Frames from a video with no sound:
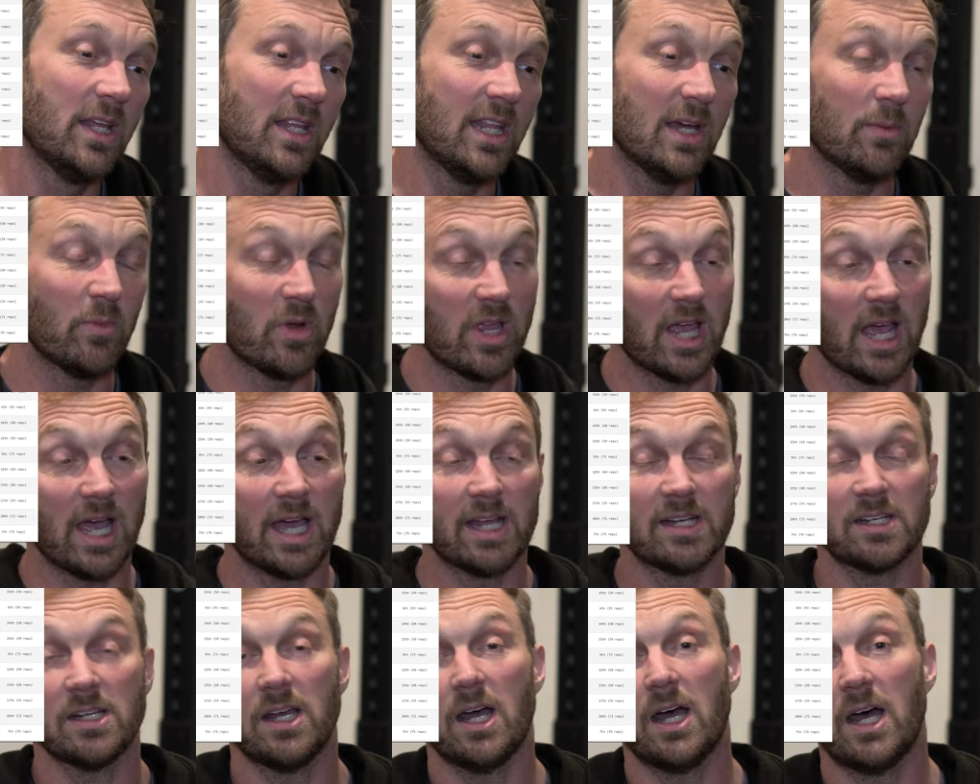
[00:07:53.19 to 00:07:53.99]
Then we
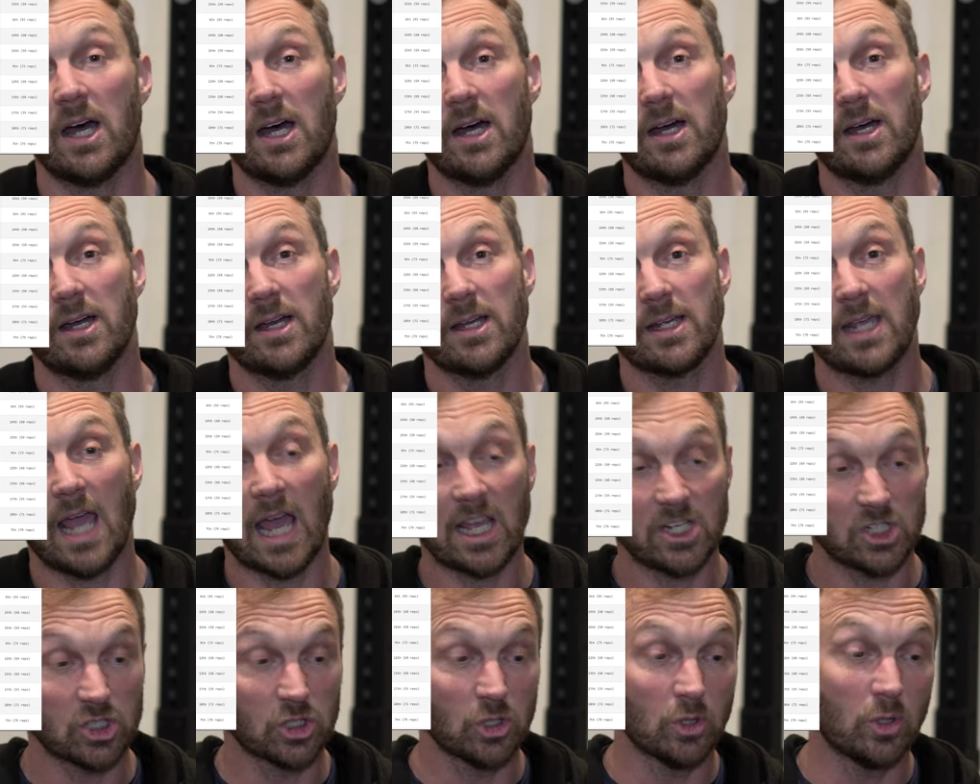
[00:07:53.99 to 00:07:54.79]
had
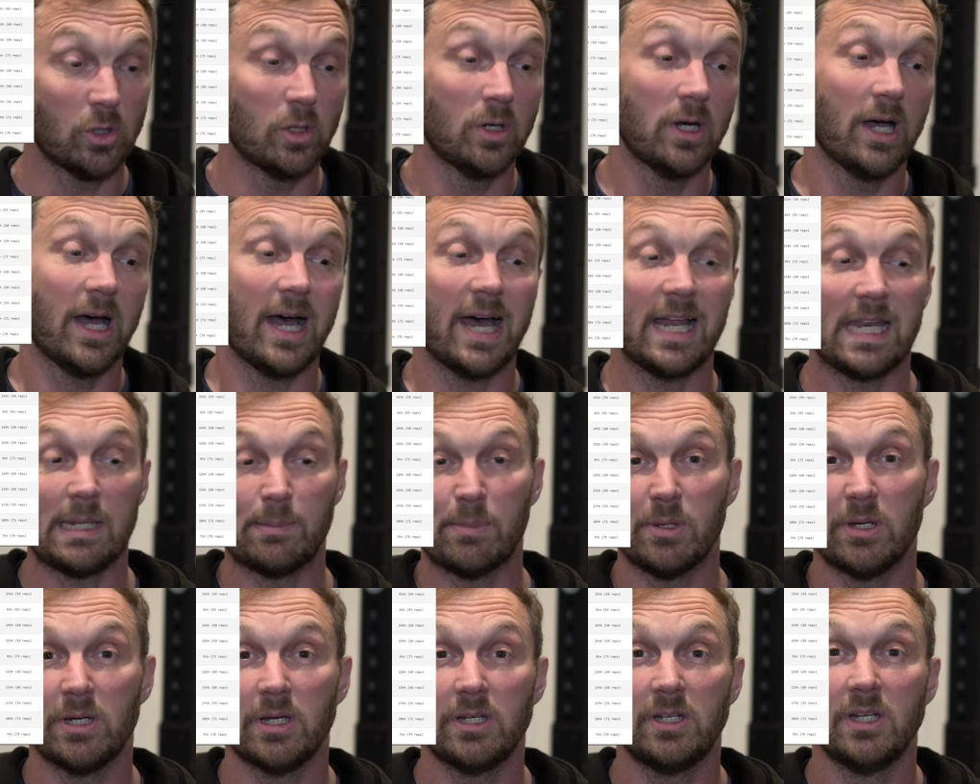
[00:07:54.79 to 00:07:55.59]
Kat Shaw, Ali
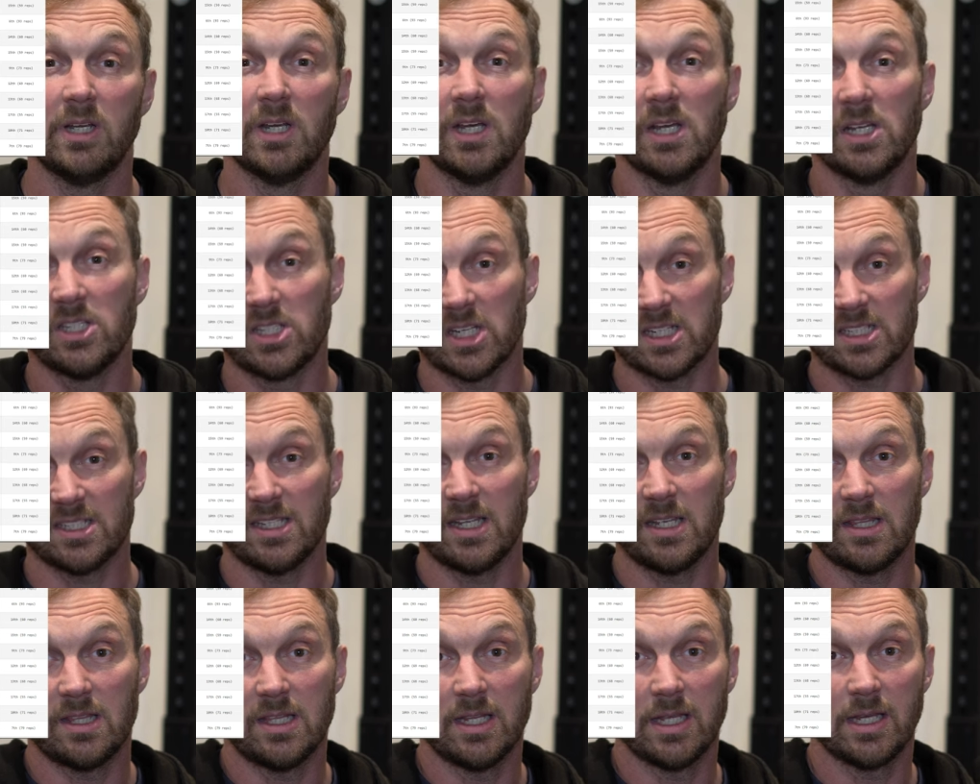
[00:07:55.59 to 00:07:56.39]
Bird, Jess
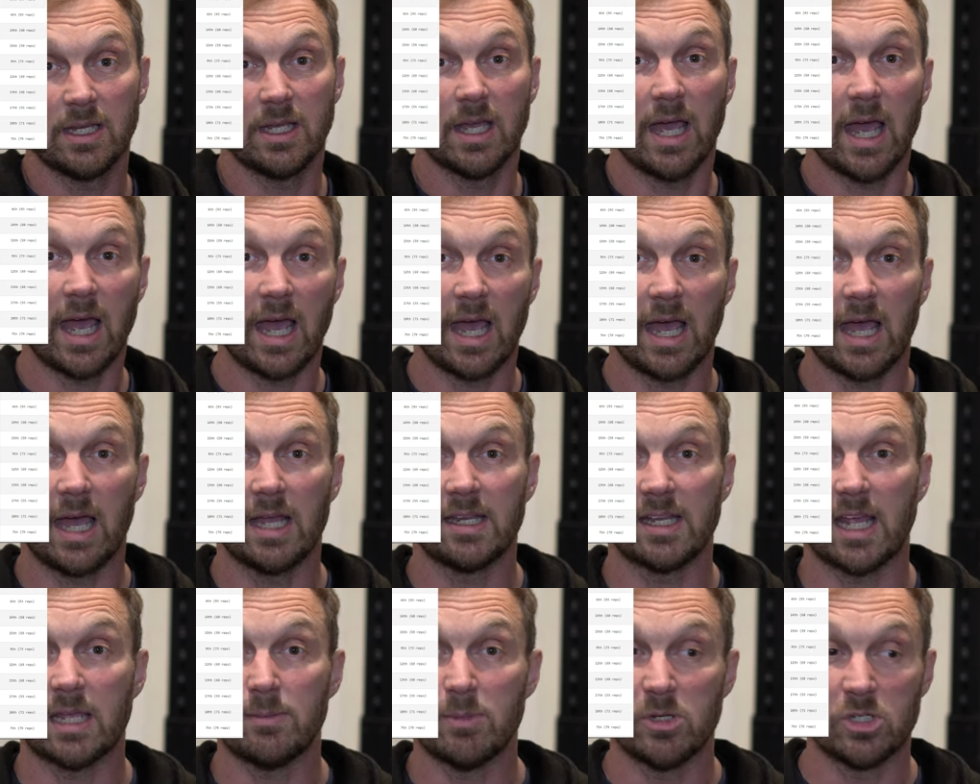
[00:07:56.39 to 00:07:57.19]
Neathling,
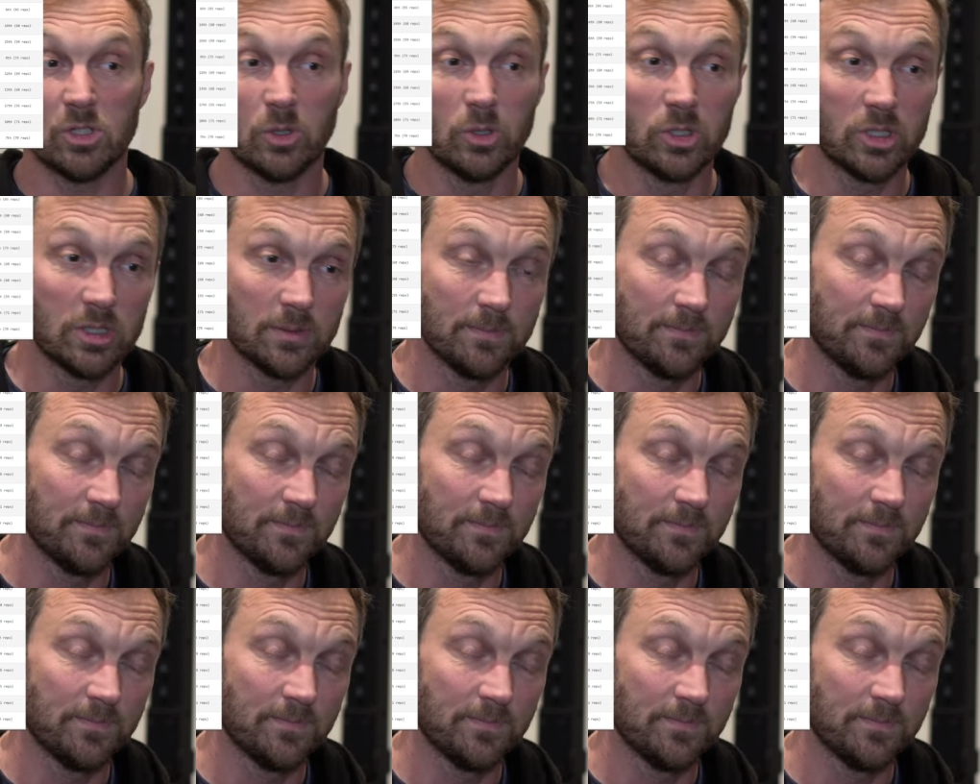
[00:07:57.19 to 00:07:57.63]
and Amy George.